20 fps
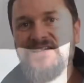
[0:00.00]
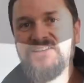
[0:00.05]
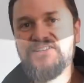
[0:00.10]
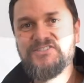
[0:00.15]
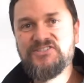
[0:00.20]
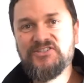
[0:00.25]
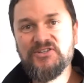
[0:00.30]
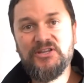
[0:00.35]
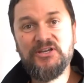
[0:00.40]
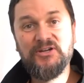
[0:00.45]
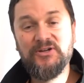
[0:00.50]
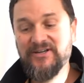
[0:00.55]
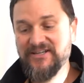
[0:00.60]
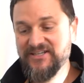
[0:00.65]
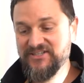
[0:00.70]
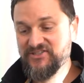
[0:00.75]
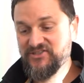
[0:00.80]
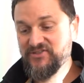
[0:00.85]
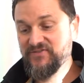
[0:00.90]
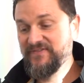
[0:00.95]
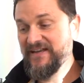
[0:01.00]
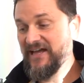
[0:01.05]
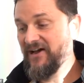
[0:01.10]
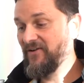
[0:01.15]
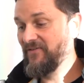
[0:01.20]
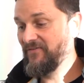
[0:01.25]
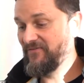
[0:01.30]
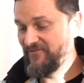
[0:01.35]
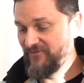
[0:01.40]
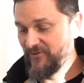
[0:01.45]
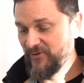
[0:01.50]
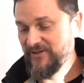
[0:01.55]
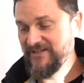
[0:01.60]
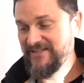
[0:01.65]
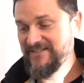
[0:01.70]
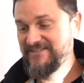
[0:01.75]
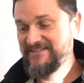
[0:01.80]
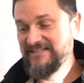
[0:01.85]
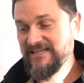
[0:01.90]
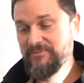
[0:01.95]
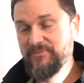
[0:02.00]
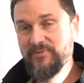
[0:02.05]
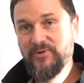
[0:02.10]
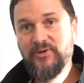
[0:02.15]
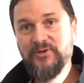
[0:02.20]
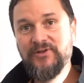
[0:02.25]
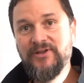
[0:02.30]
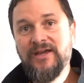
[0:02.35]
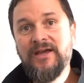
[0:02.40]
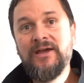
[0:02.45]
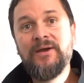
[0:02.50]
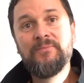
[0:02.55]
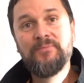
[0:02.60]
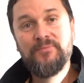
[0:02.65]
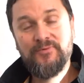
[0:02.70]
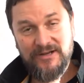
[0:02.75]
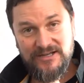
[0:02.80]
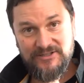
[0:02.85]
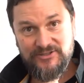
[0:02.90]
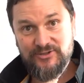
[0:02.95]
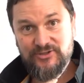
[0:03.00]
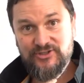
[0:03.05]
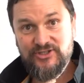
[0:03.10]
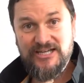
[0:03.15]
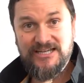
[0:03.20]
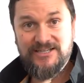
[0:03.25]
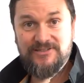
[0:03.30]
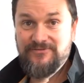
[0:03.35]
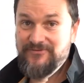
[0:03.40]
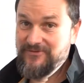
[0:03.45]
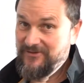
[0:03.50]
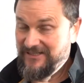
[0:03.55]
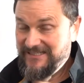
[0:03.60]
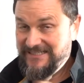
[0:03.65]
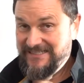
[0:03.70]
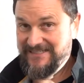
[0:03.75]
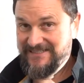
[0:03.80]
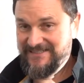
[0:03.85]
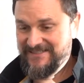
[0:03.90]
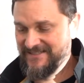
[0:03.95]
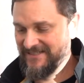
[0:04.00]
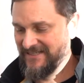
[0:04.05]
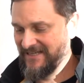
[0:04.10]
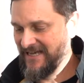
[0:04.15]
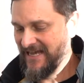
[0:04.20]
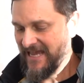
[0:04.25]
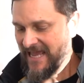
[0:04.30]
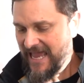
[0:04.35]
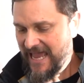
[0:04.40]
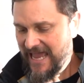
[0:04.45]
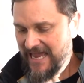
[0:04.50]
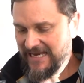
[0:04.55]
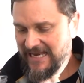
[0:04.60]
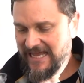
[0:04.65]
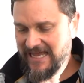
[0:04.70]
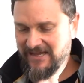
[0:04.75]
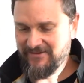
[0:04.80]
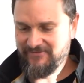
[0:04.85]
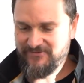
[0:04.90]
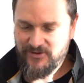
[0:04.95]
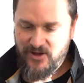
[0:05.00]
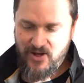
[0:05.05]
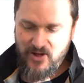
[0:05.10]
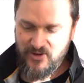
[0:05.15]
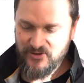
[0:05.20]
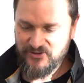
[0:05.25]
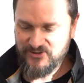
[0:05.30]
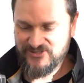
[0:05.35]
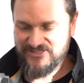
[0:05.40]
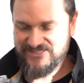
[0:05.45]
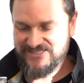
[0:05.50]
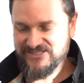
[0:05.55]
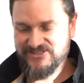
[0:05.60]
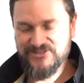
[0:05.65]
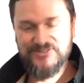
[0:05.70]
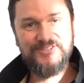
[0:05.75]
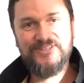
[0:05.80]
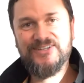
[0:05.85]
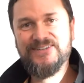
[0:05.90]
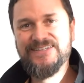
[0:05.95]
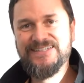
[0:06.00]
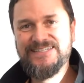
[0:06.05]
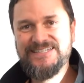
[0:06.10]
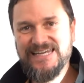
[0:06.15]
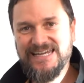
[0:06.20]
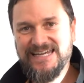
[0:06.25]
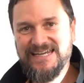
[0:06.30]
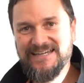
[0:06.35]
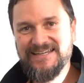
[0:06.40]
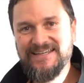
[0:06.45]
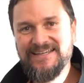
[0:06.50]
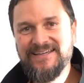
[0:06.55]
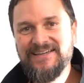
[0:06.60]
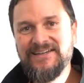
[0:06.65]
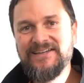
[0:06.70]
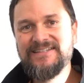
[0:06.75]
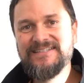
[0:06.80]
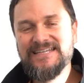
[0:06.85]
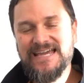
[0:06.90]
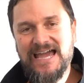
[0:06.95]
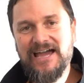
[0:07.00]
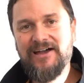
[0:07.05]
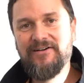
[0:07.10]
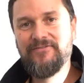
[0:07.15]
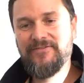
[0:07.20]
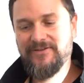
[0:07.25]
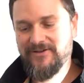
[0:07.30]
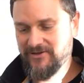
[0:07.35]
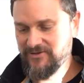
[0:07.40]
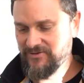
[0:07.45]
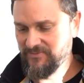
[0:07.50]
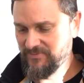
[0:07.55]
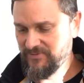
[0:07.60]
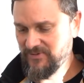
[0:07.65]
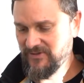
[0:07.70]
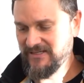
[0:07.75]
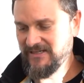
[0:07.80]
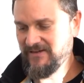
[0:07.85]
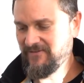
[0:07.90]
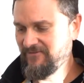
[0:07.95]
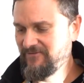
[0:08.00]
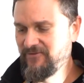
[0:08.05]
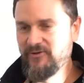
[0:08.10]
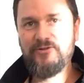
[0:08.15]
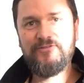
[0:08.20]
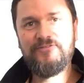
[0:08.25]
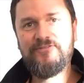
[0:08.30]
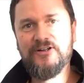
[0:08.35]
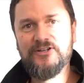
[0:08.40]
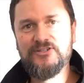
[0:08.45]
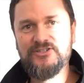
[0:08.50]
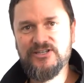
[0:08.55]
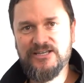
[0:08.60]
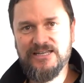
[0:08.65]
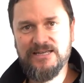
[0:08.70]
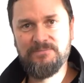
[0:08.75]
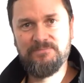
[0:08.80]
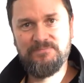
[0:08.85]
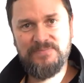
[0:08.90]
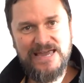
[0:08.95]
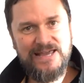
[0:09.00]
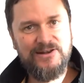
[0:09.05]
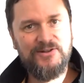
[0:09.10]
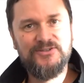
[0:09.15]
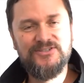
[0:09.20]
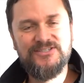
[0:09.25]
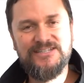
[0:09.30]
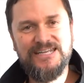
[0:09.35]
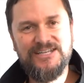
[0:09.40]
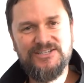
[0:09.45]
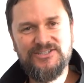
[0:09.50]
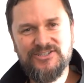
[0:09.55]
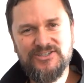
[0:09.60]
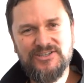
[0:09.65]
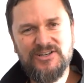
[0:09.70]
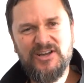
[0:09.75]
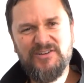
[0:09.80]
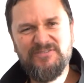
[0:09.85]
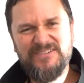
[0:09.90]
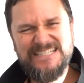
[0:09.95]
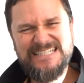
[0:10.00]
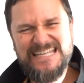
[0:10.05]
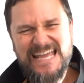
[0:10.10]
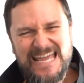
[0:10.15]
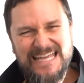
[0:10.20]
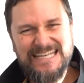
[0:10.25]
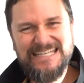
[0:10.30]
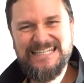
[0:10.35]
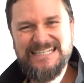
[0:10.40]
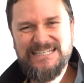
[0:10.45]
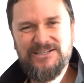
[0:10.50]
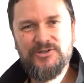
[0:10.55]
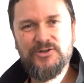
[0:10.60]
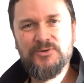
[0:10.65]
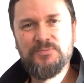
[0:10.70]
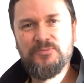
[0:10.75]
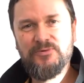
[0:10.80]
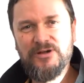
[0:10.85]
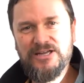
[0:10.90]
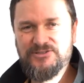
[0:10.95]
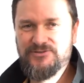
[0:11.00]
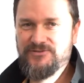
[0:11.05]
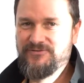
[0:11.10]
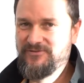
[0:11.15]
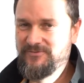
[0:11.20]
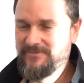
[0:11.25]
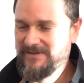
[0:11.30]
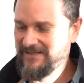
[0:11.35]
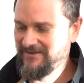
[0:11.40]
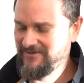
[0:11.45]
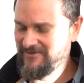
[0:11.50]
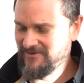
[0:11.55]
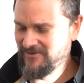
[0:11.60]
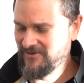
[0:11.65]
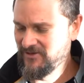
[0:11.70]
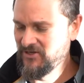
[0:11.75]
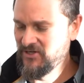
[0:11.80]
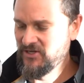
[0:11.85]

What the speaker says: So there it is. You've now fully assembled, pressure checked for leaks, and have all your stickers on the tank to have a complete, full functioning battle station of a 10-liter pressure fermenter.